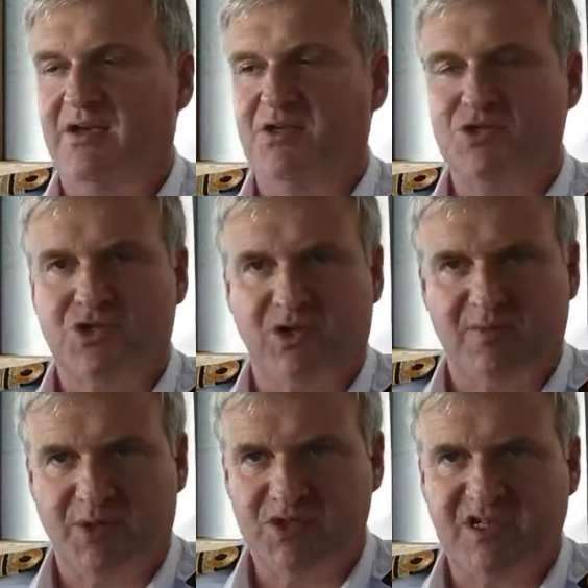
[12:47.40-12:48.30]
You saw
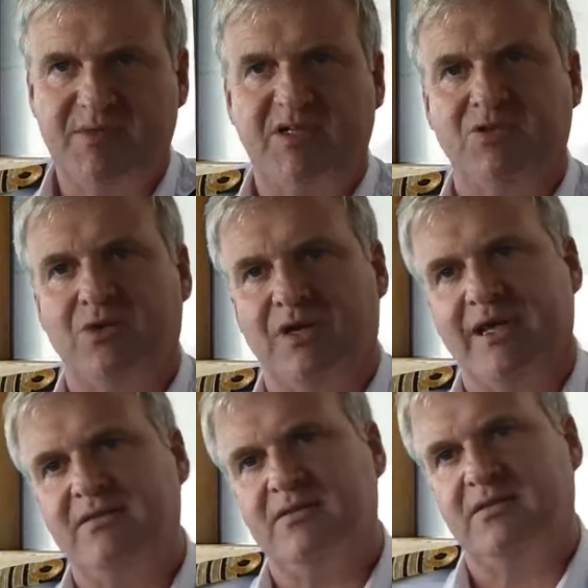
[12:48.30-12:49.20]
the proximity to the
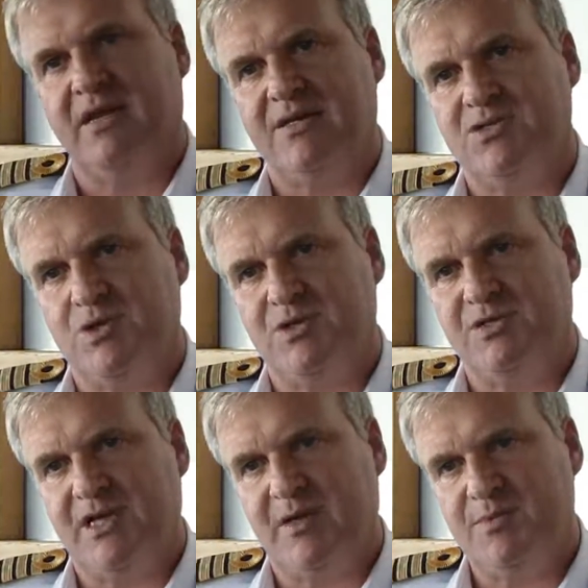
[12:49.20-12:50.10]
land at certain
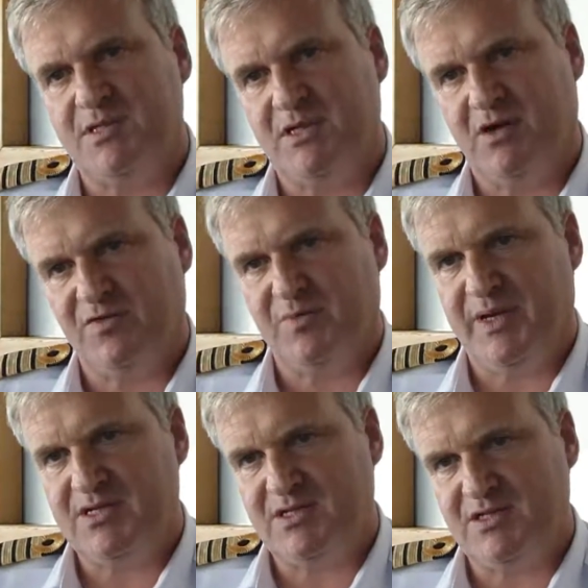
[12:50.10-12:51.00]
times of the
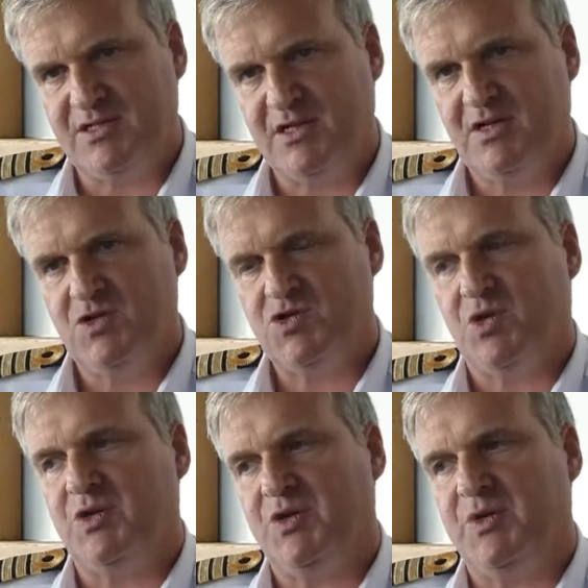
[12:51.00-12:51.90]
passage.
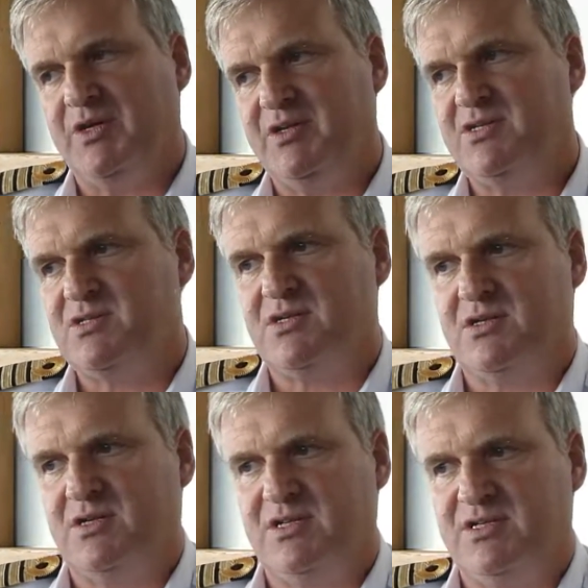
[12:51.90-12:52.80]
So, you know, it is
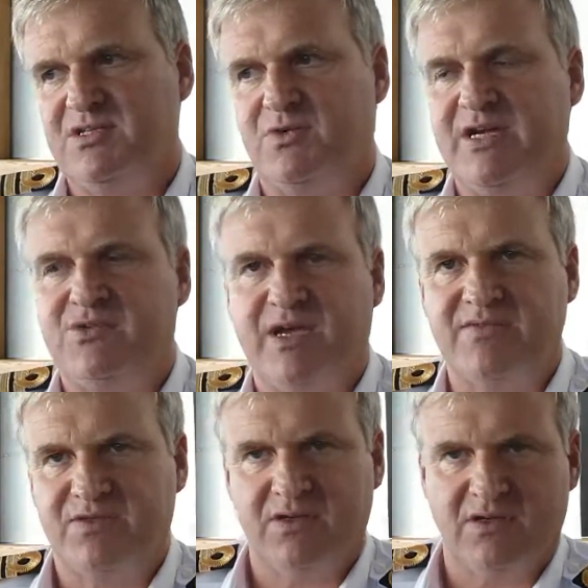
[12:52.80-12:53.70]
great to
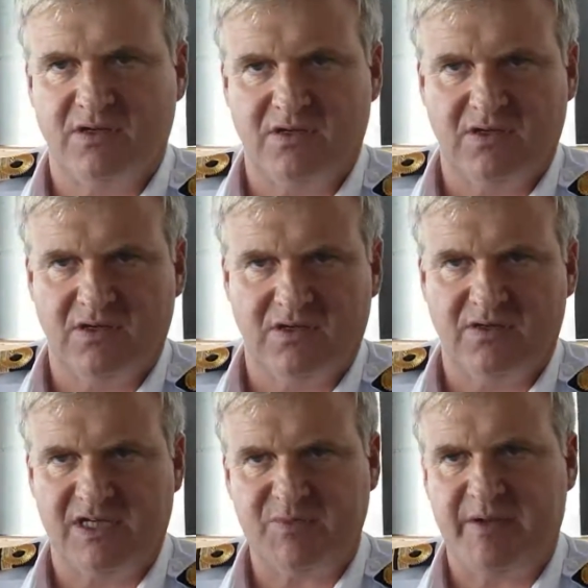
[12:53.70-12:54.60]
have
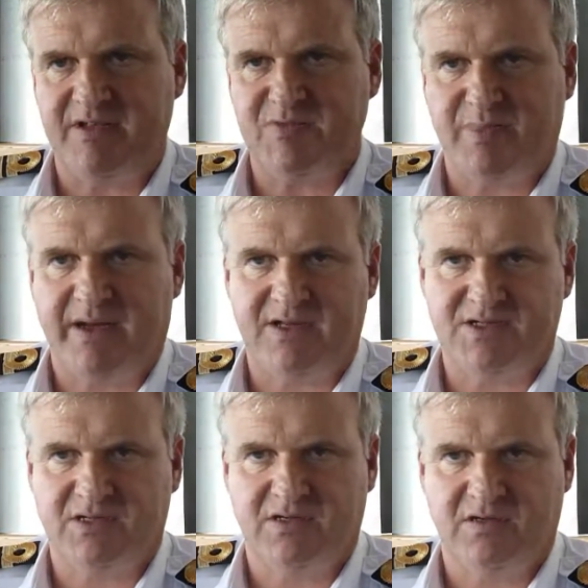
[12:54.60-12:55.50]
experienced
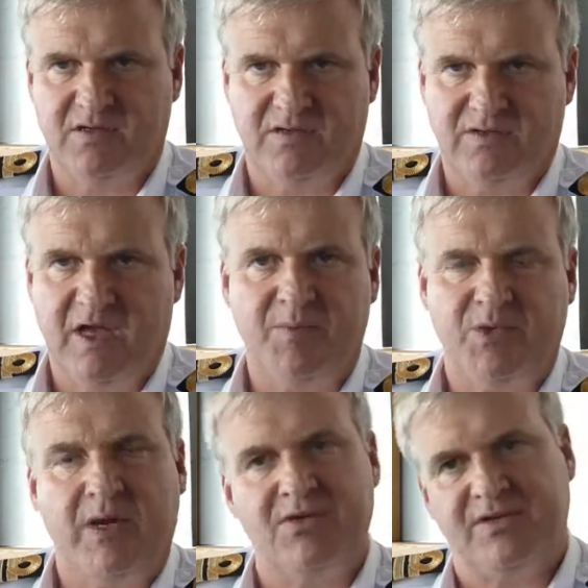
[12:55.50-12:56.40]
pilots help you out.